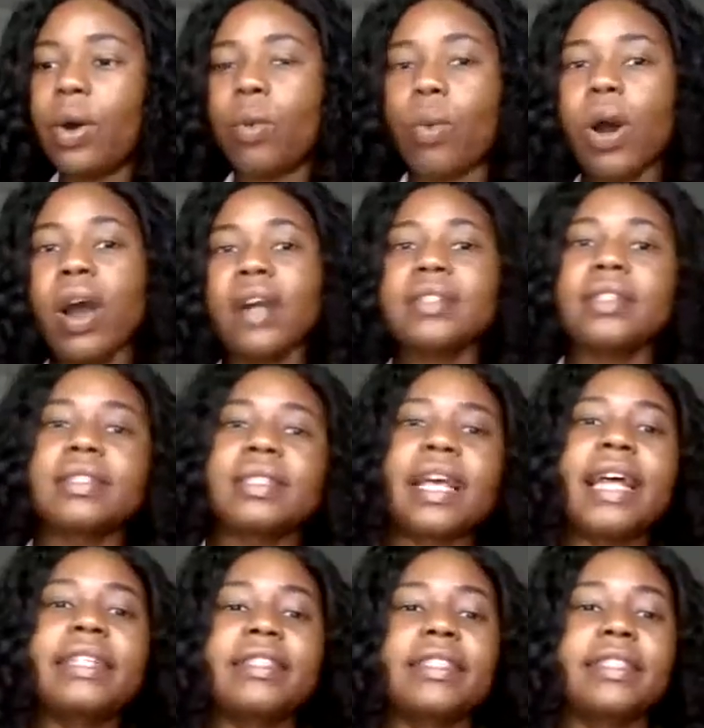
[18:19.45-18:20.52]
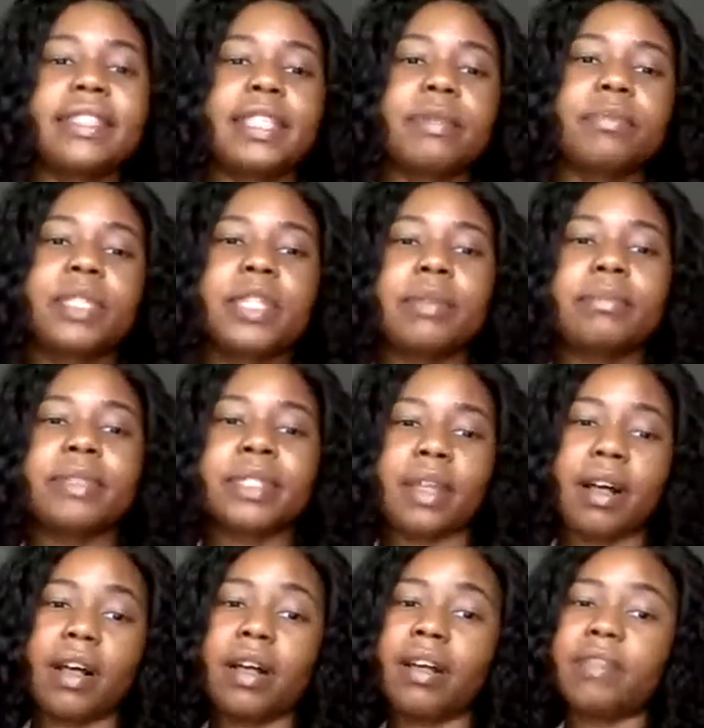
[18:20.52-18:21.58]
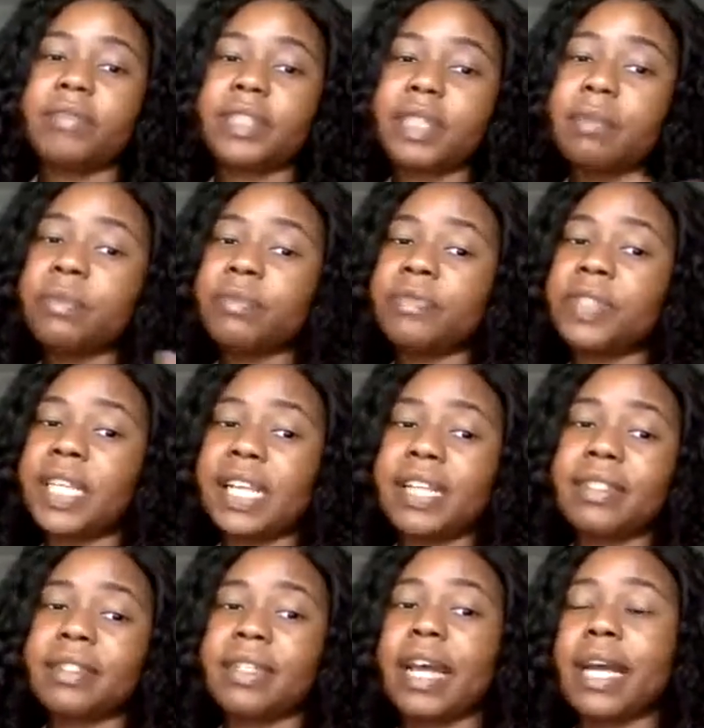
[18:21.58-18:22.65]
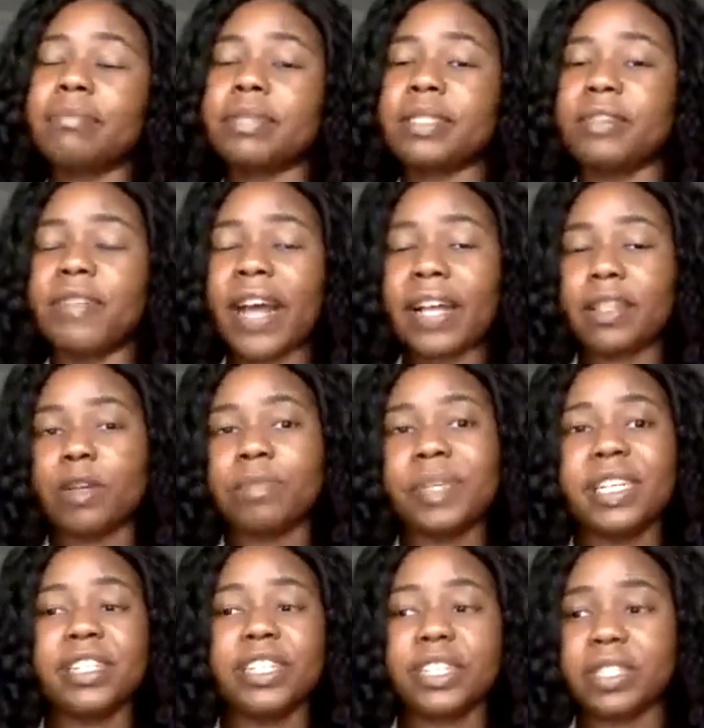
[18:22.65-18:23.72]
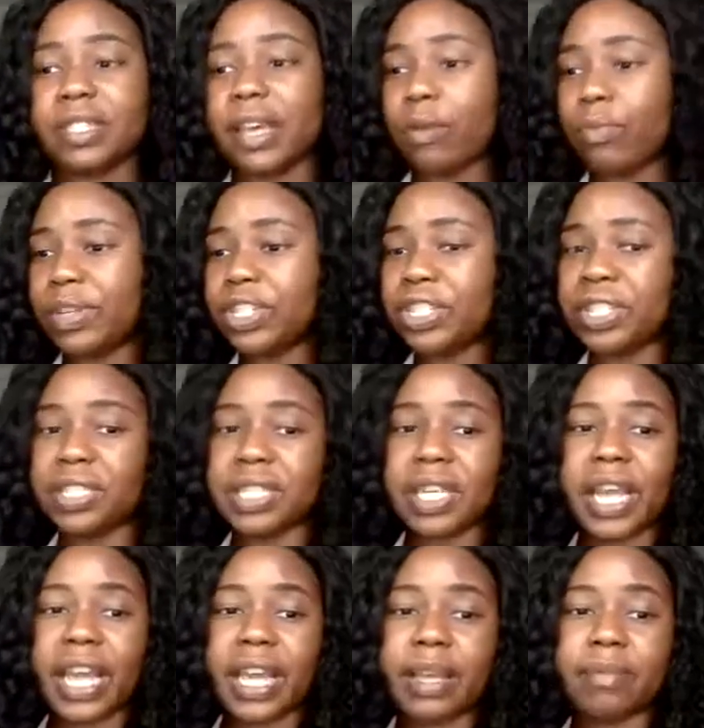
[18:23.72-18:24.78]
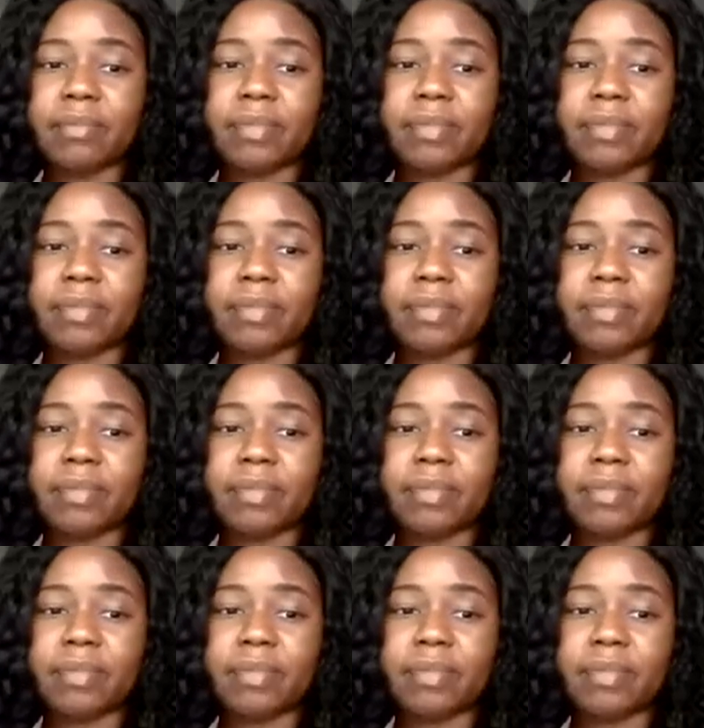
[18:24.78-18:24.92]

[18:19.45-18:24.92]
What are the signs and symptoms of some of these types of alopecia that we just named?